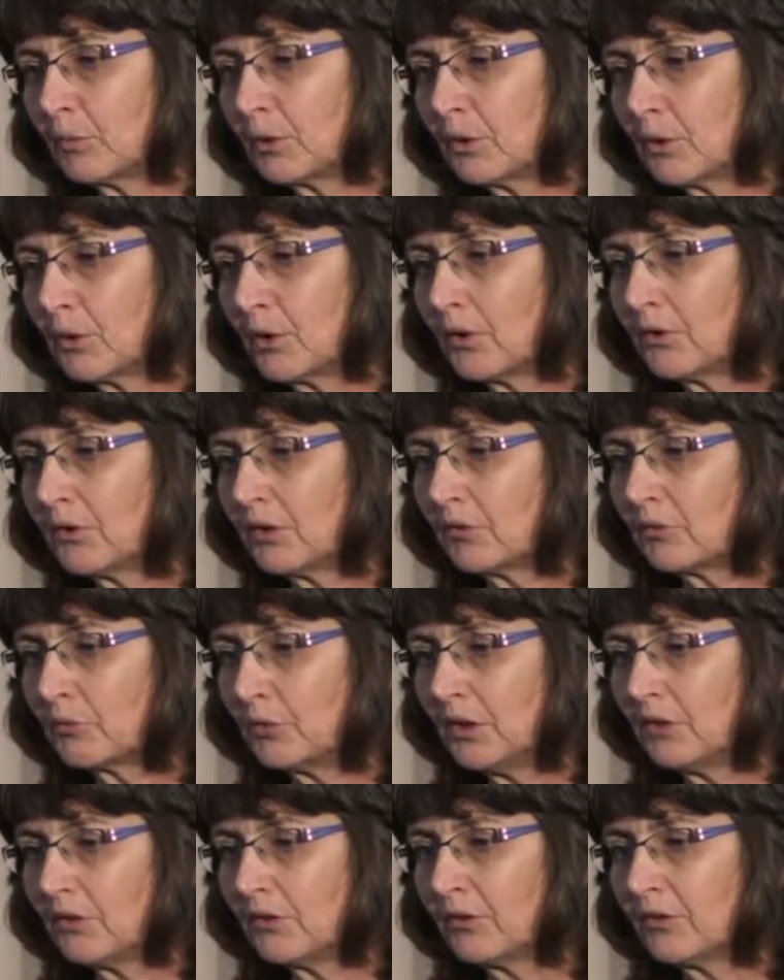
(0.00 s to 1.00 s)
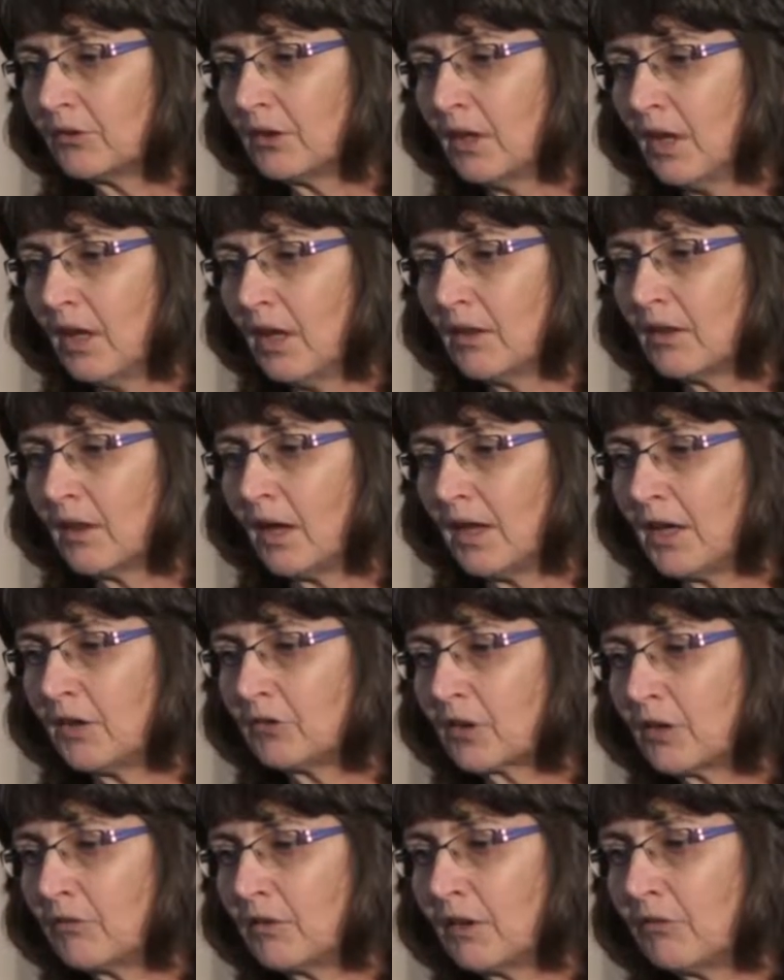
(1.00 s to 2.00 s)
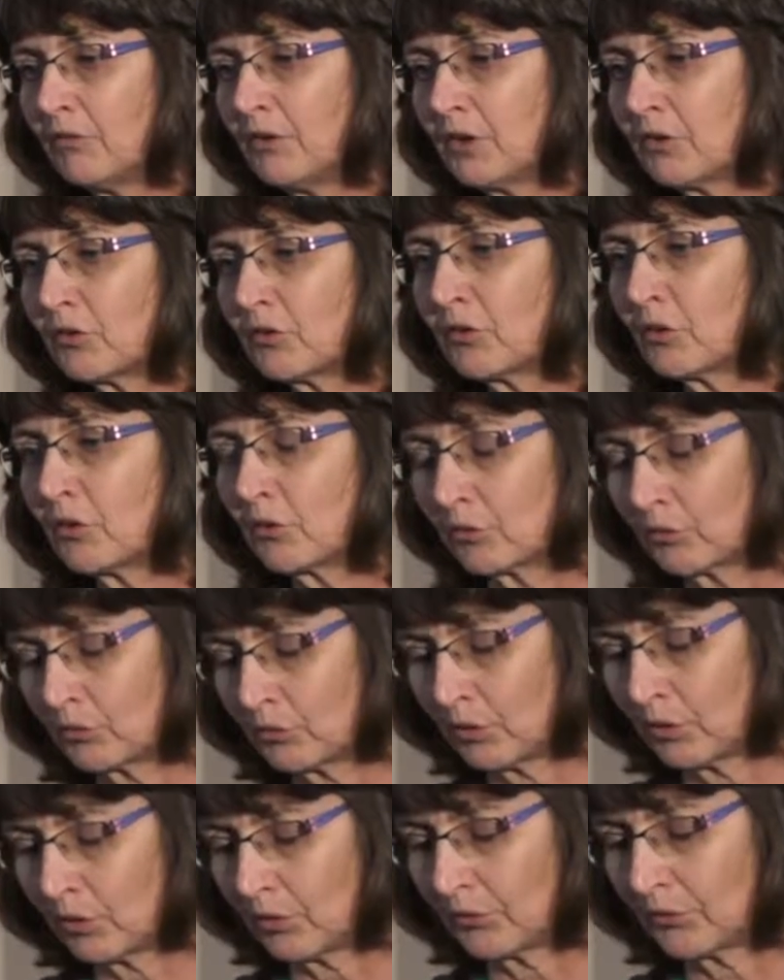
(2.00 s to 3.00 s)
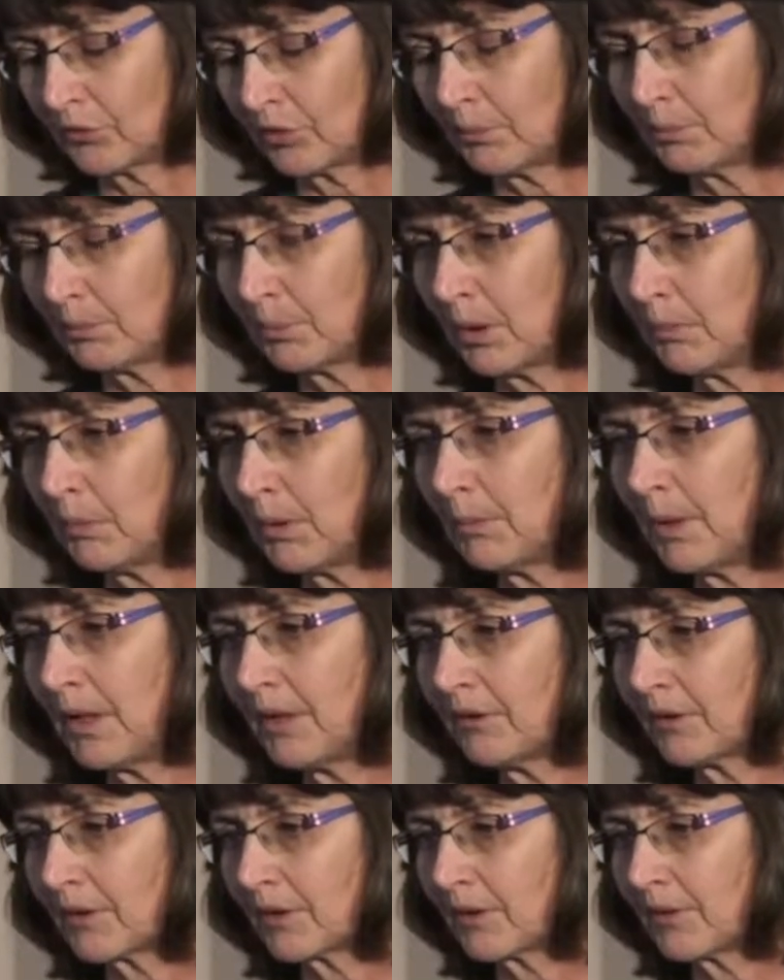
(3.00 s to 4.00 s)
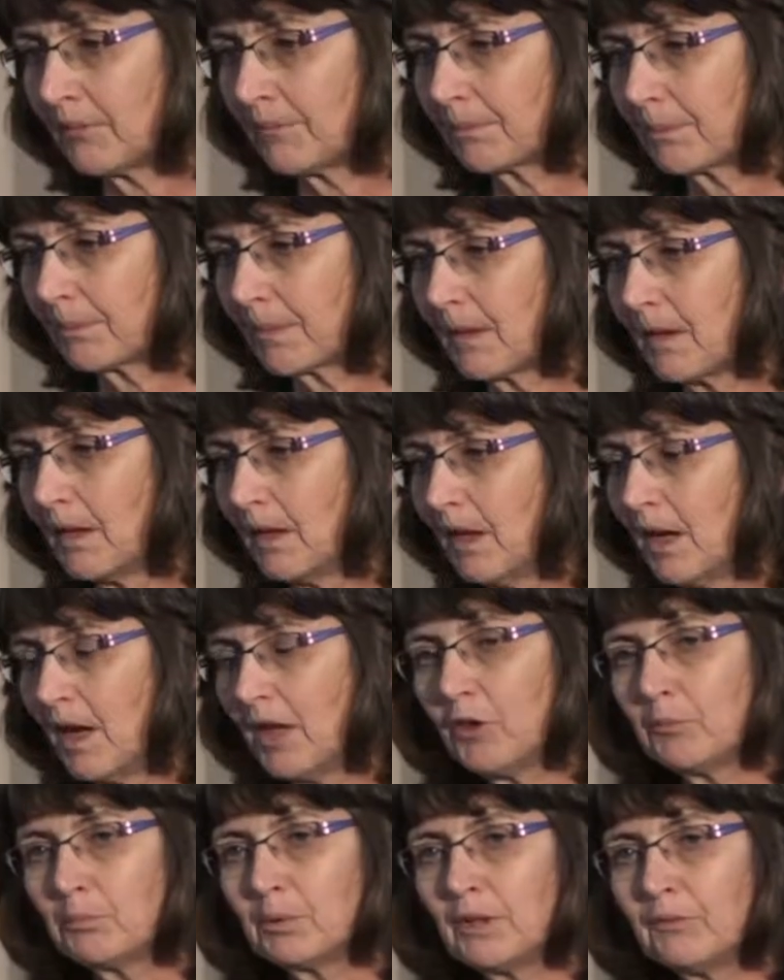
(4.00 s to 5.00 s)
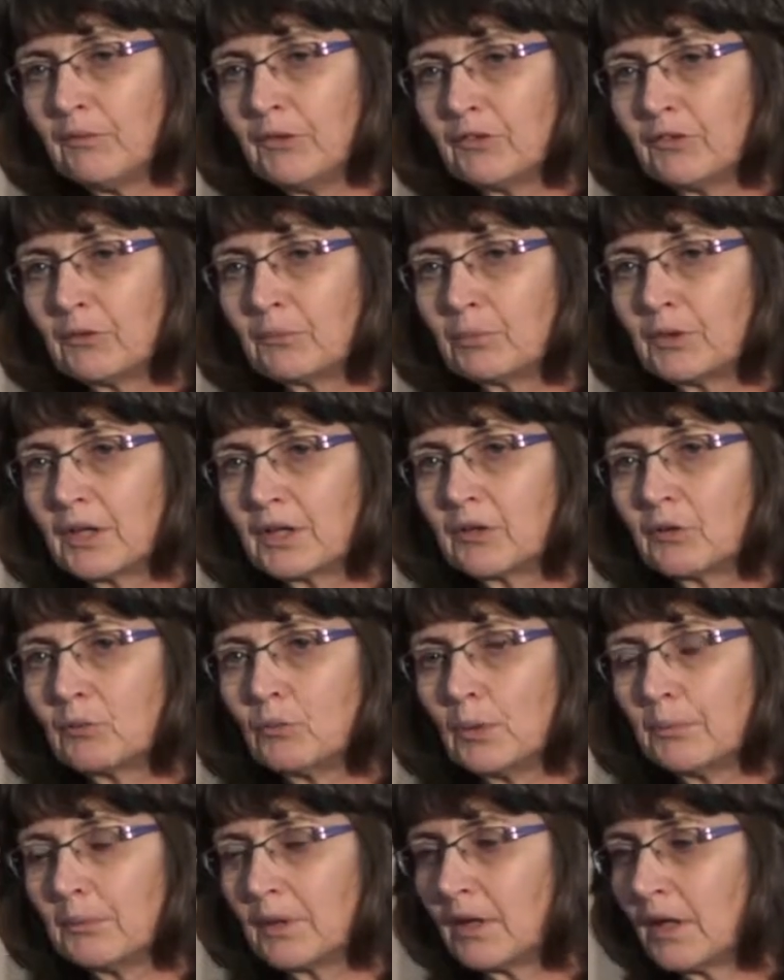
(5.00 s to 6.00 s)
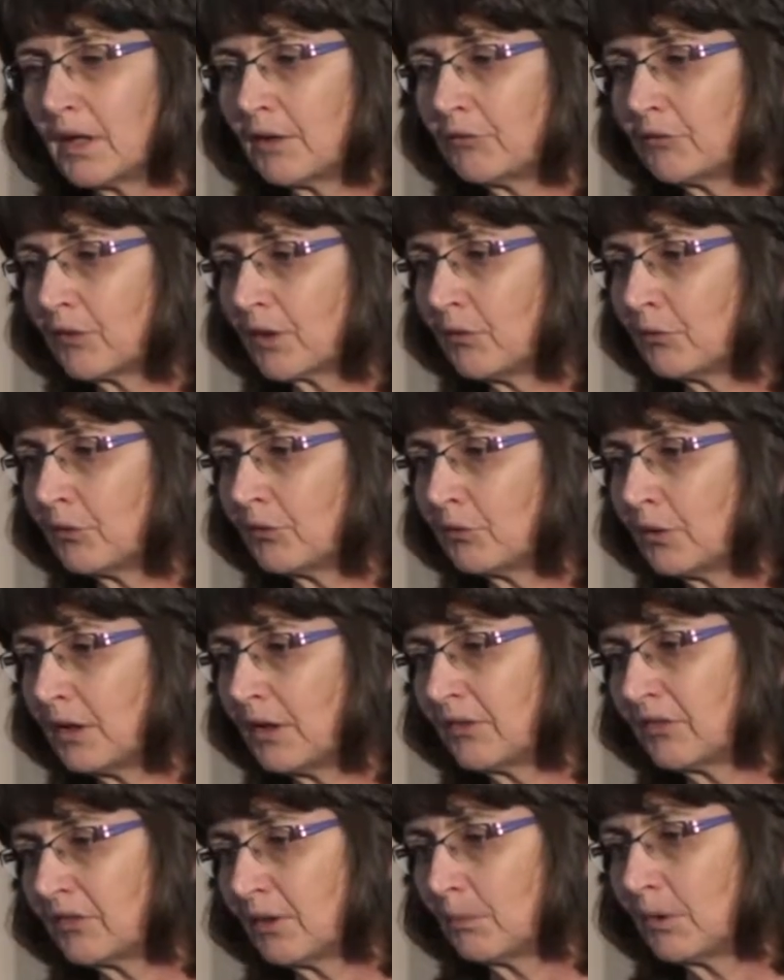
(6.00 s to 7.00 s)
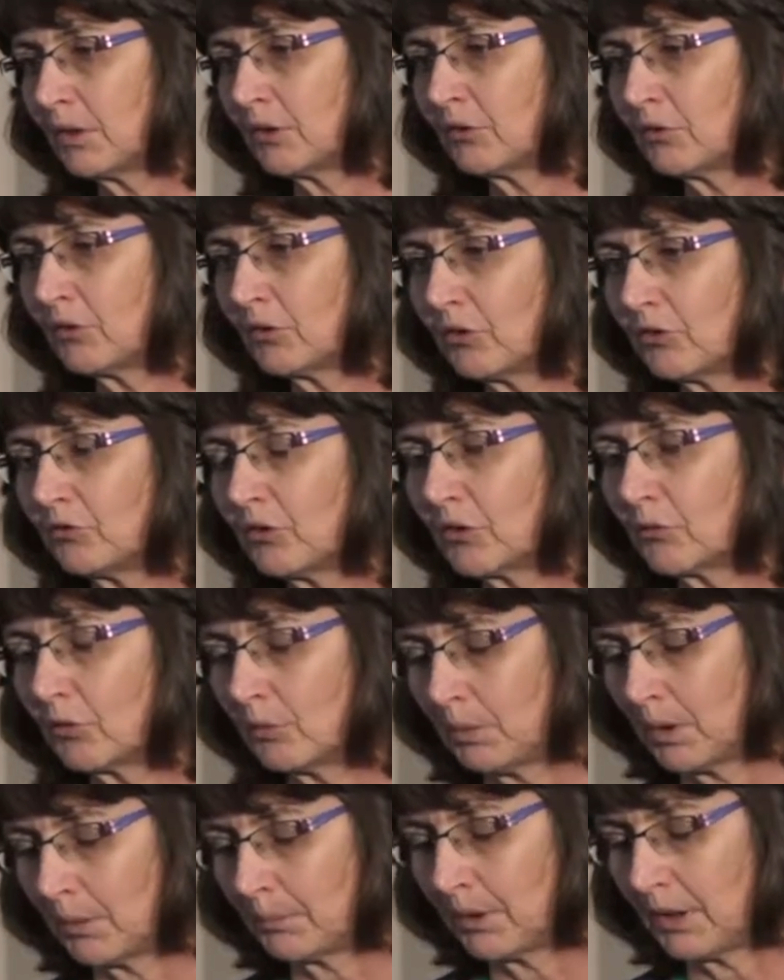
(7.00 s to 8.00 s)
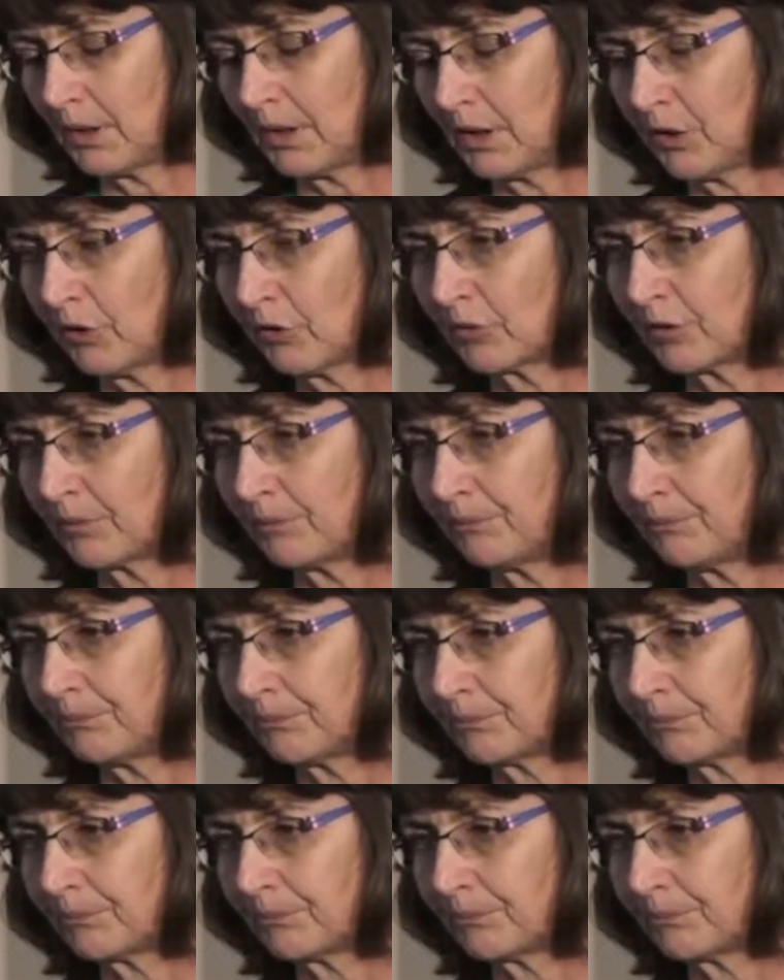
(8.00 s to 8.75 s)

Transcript: We know in these regions that HIV infection controls are problematic. And the prevalence in pregnant women in Africa was really similar to the general population.